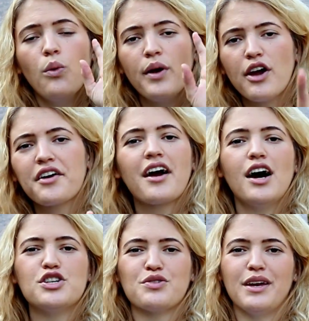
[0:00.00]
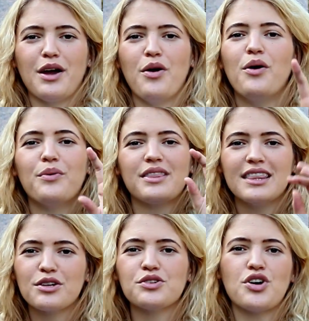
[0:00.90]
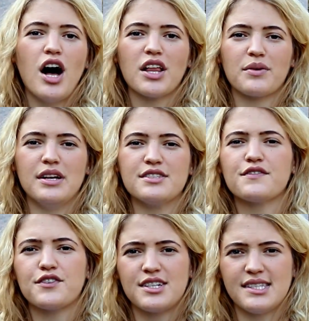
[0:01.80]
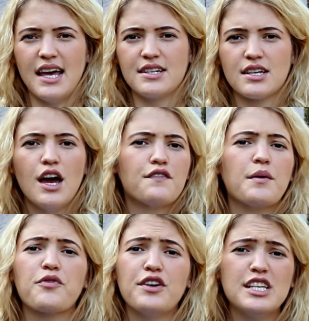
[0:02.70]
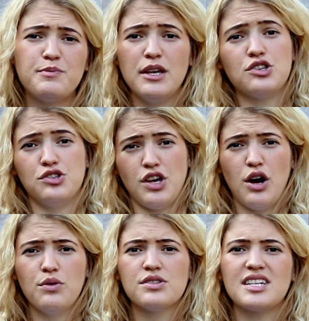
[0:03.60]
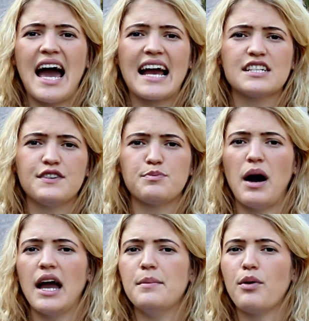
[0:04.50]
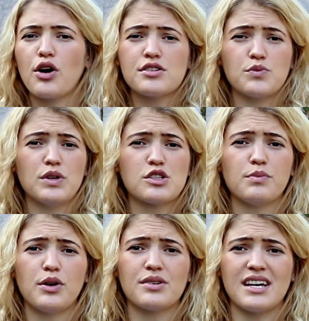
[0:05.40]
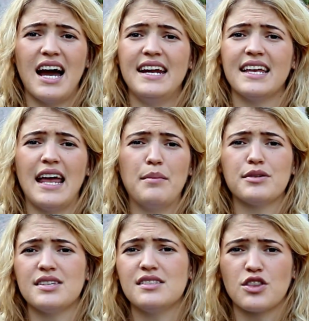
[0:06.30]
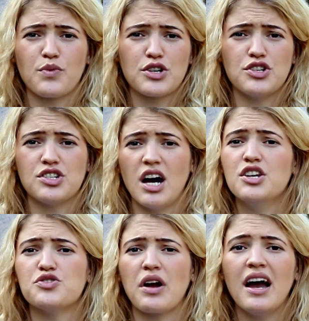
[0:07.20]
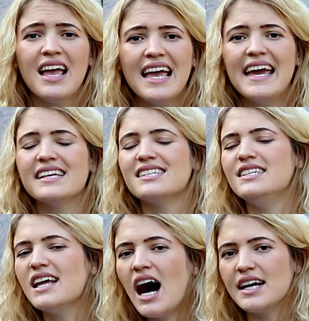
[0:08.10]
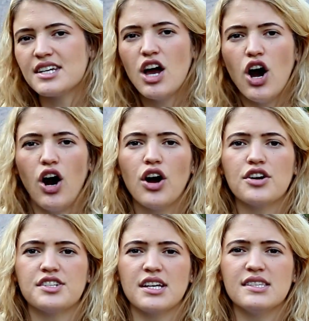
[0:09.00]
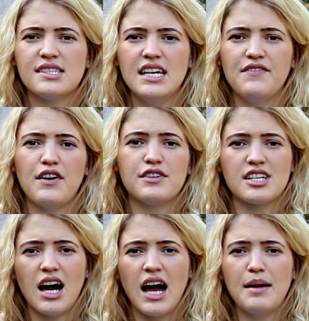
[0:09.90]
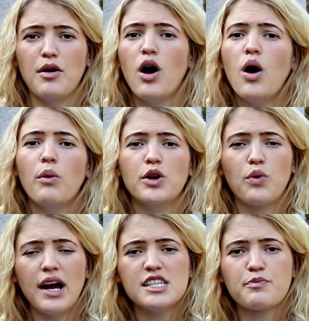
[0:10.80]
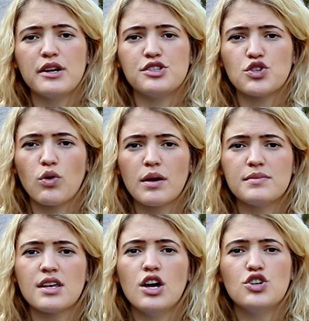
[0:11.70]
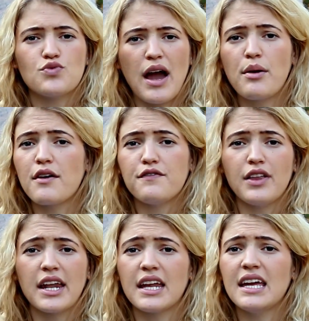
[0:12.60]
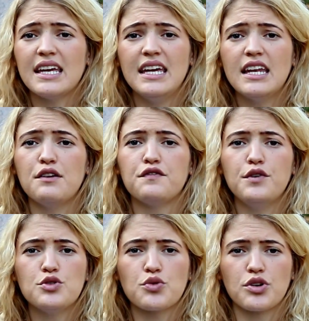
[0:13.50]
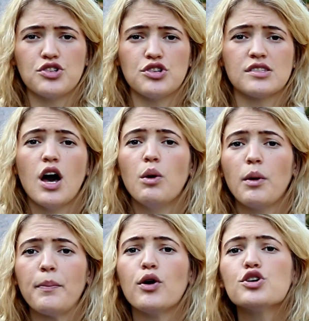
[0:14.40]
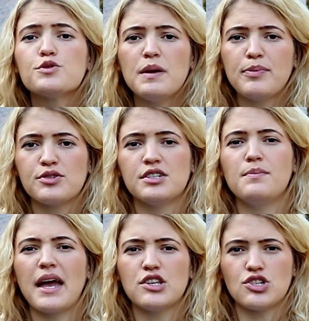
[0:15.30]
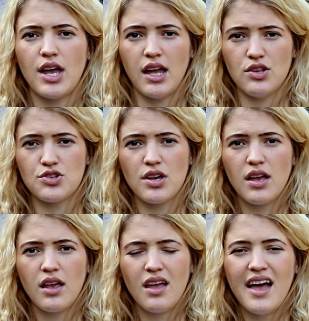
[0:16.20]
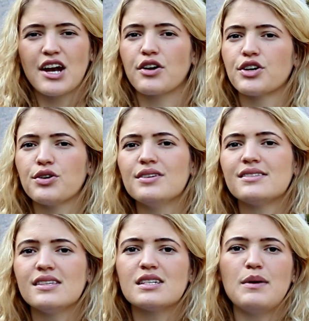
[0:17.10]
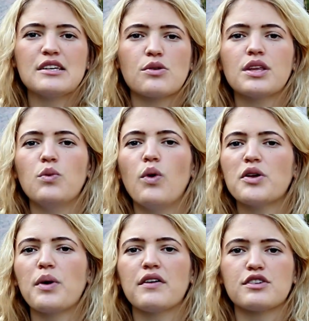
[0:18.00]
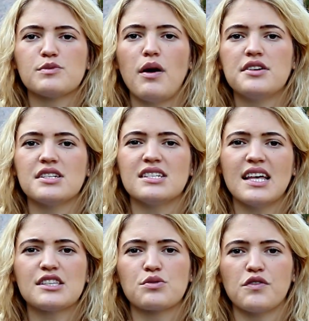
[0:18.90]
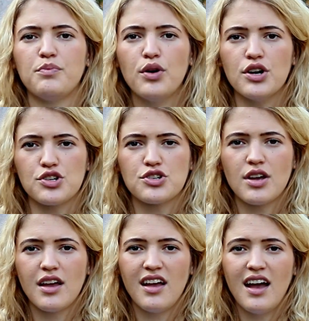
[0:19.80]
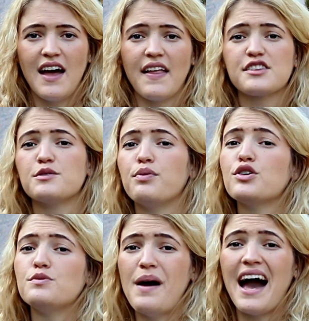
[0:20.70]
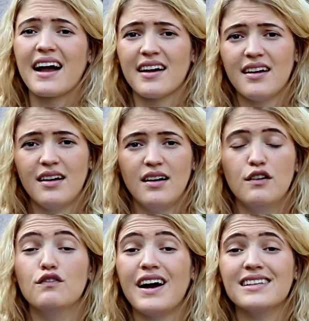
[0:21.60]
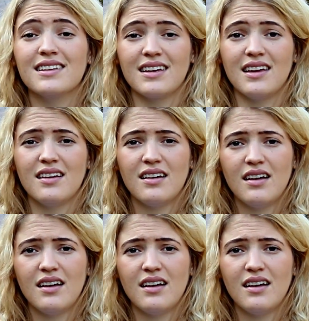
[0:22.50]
We're a country with little tolerance for dissent, from free speech zones to activists behind bars and whistleblowers hiding in embassies in the Russian tundra. It is not hard to conceive of a time when widespread storms, drought, flooding, heat, and food shortages will push people to demand change. And our current system has only one way of responding to that sort of push, and that's to push back violently.